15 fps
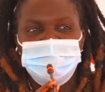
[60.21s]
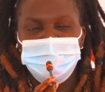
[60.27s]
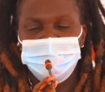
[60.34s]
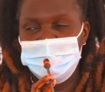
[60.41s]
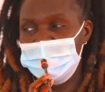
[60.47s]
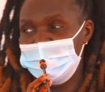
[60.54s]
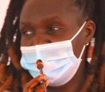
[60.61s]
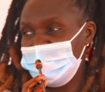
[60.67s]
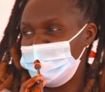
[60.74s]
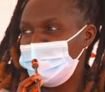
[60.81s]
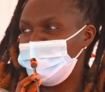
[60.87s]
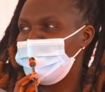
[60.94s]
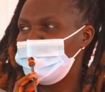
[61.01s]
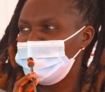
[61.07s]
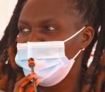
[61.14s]
we are ready
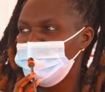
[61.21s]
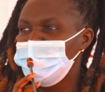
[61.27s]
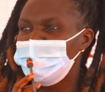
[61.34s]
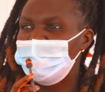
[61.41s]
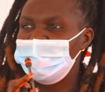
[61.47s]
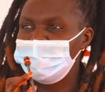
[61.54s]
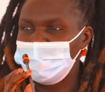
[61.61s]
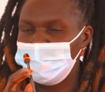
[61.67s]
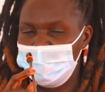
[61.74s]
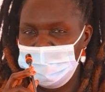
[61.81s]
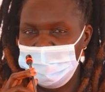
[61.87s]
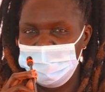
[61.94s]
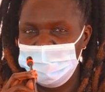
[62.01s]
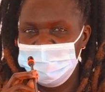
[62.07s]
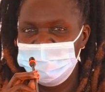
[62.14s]
for you as
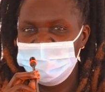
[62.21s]
well.